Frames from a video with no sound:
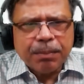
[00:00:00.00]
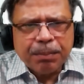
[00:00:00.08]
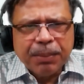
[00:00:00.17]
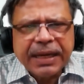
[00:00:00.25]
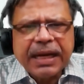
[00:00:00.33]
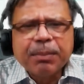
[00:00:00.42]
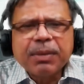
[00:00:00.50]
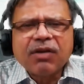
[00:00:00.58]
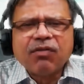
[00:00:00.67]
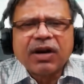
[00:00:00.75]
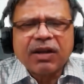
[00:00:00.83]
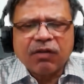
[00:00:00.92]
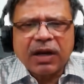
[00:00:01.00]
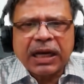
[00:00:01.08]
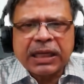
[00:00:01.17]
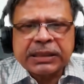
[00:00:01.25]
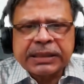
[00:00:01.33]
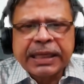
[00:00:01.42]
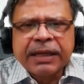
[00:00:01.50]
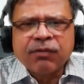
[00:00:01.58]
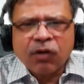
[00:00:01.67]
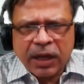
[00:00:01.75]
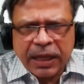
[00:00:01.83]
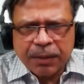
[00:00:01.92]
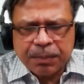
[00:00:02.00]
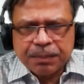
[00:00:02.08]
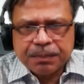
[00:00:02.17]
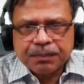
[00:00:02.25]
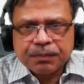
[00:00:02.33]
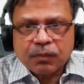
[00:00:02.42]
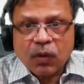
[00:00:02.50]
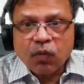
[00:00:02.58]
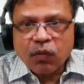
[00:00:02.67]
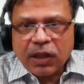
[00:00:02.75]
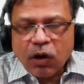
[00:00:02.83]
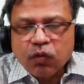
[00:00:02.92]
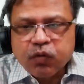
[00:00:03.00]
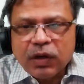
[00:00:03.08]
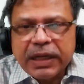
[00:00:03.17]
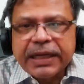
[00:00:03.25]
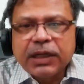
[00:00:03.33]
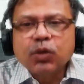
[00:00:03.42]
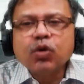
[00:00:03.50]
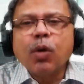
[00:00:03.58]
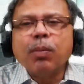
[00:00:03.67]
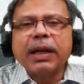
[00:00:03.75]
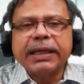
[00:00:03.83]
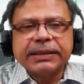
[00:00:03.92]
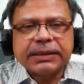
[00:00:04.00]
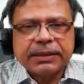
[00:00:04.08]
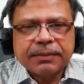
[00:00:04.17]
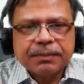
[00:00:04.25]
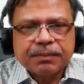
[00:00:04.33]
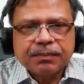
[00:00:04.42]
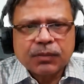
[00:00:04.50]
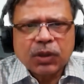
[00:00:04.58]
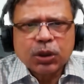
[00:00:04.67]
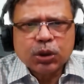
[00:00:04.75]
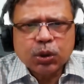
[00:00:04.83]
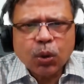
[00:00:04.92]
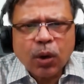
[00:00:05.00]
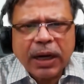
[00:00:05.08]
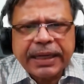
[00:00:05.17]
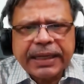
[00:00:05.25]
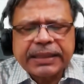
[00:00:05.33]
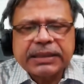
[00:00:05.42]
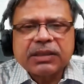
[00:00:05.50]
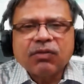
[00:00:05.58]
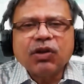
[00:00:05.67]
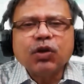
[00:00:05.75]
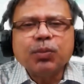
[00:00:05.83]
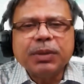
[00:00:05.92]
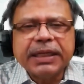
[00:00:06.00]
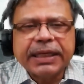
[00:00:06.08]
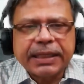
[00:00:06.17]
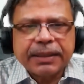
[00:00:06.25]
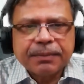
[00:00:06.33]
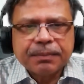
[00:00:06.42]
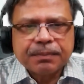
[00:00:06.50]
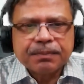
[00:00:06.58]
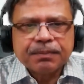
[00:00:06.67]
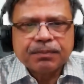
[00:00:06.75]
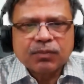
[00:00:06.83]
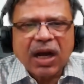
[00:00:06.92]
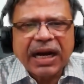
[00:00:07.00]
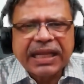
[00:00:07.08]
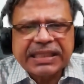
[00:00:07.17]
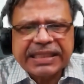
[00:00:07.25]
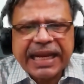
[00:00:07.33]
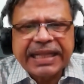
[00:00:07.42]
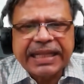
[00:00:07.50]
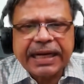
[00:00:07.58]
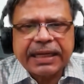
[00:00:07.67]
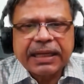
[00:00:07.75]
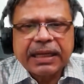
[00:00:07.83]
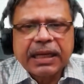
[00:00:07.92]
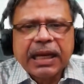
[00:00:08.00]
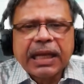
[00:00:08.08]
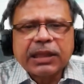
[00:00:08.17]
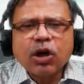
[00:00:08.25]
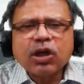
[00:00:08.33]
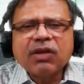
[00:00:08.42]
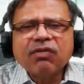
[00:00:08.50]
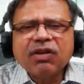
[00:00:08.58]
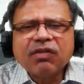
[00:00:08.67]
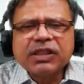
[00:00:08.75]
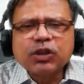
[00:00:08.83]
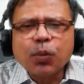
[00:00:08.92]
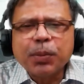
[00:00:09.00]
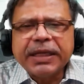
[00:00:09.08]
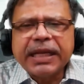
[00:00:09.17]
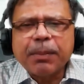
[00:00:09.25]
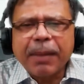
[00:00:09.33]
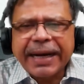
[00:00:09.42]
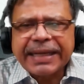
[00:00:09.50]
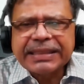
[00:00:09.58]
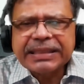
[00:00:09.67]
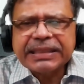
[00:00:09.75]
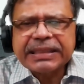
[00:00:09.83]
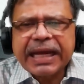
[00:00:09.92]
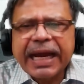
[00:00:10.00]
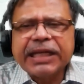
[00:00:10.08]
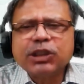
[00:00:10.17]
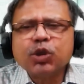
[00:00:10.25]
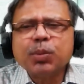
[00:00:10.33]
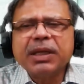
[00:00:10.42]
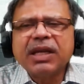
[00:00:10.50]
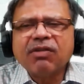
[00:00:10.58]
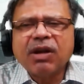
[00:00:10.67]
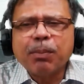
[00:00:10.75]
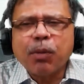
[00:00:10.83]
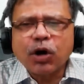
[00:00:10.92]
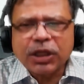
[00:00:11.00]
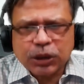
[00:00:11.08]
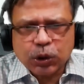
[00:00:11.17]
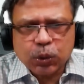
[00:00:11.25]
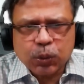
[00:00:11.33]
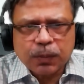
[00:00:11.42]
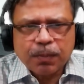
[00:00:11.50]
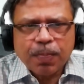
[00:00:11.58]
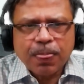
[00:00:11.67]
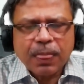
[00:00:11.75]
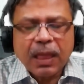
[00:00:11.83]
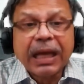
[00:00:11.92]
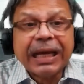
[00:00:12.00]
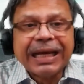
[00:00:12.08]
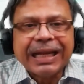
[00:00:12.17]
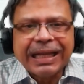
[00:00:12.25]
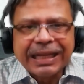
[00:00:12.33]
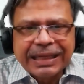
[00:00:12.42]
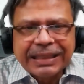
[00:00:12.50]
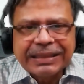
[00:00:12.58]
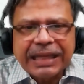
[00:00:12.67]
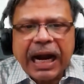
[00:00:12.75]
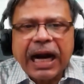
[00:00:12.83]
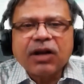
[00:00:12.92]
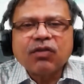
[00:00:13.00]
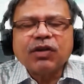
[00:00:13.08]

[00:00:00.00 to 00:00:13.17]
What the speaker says: Become comfortable asking for help without feeling too obliged. Show kindness when you mean it. Understand that not everyone's opinion matters and should be given importance to. Learn the art of